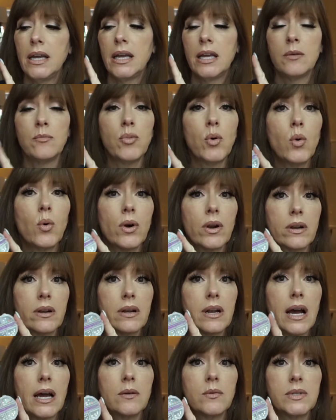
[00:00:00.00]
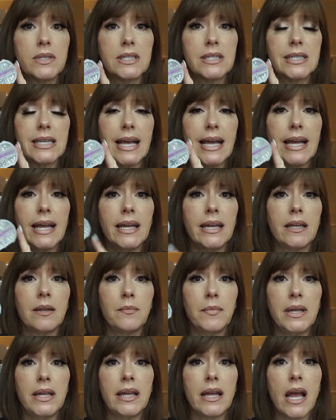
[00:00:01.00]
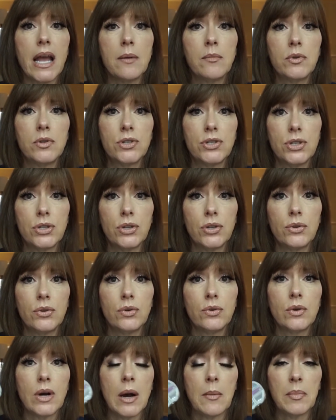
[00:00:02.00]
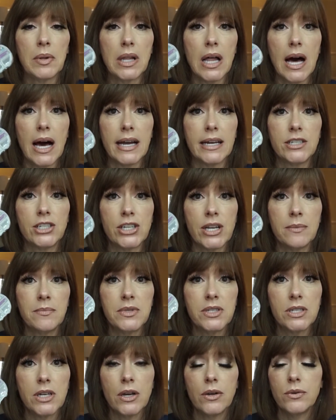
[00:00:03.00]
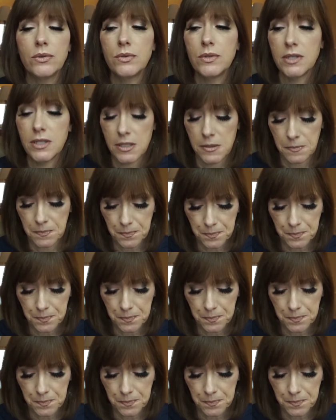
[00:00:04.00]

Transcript: important, I would say, in being able to apply gemstones.